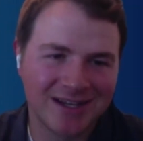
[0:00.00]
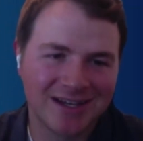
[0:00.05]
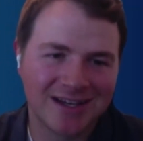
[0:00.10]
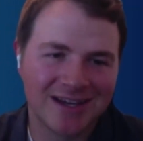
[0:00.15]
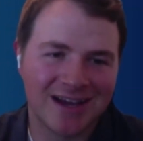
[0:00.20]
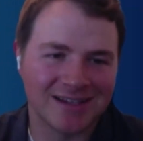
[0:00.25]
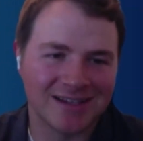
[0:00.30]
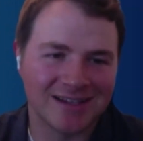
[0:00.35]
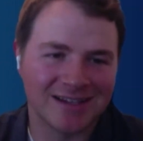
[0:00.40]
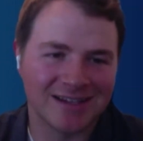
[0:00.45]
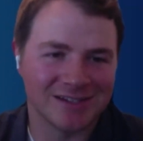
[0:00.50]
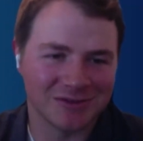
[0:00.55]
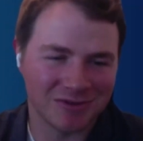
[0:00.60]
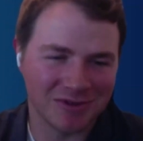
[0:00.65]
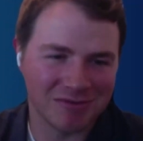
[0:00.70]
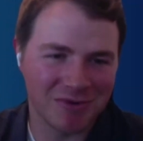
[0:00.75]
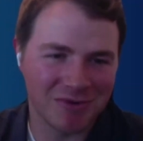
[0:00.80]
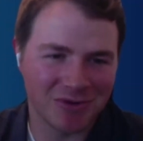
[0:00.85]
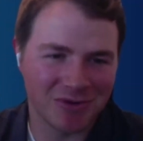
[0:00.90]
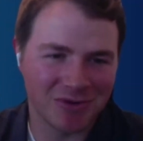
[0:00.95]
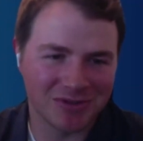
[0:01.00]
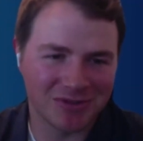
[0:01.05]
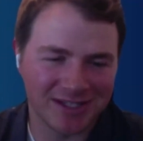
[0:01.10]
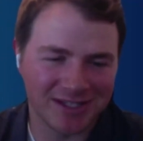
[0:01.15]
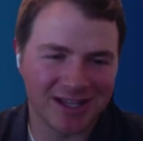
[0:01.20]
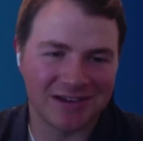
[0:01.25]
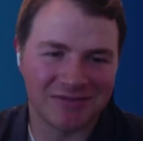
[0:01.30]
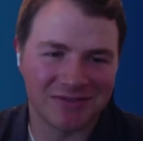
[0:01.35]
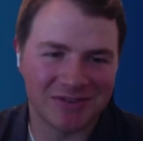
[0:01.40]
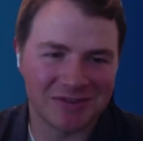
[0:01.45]
But as is with
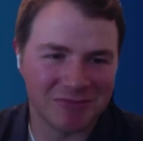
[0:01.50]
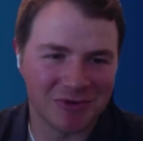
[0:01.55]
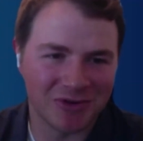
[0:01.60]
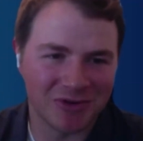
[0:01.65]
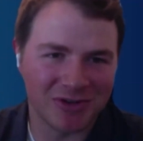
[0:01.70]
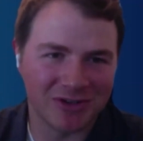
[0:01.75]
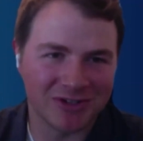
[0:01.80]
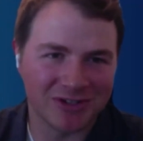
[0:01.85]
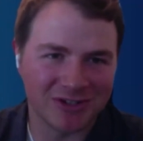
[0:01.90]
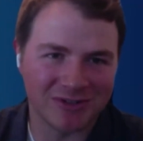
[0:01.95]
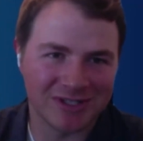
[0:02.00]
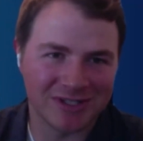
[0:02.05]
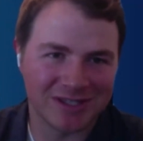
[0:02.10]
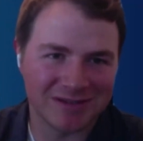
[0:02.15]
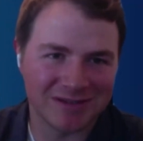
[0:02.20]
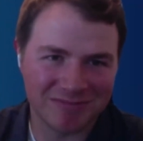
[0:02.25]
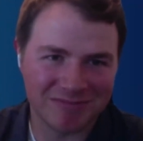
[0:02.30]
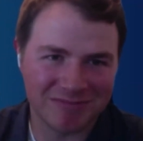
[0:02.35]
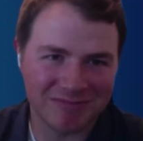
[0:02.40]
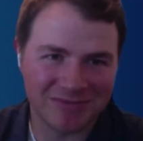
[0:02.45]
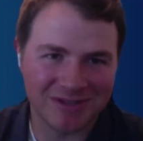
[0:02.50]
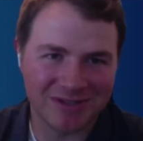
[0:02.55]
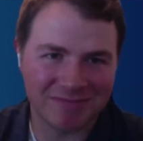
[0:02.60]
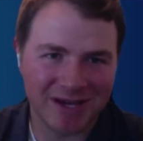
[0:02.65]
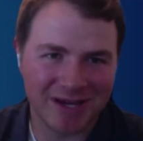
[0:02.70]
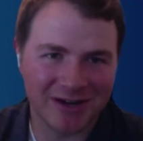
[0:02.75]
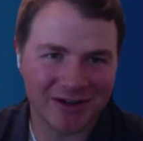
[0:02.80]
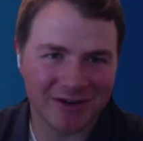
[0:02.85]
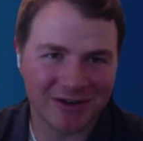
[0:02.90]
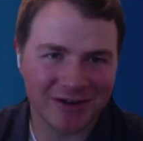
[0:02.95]
most in life, the more you do it,
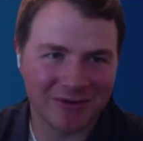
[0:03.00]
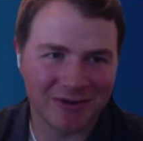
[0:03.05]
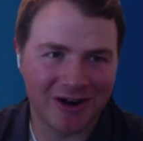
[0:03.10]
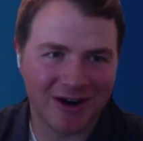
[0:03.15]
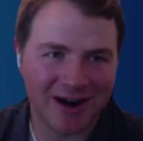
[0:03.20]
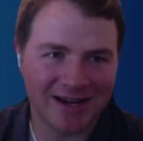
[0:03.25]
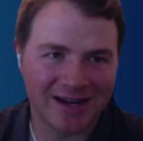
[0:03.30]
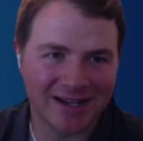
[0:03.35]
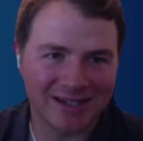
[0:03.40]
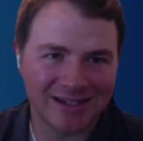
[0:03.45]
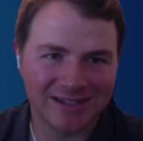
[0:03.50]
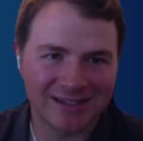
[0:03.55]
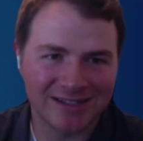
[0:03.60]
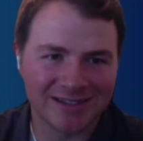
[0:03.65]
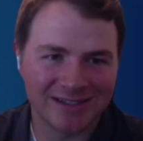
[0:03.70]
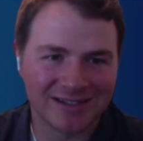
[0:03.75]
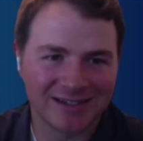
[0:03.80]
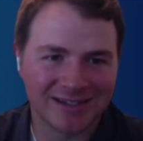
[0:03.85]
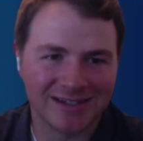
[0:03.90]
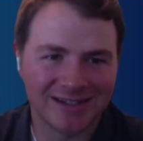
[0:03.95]
the better you are at it.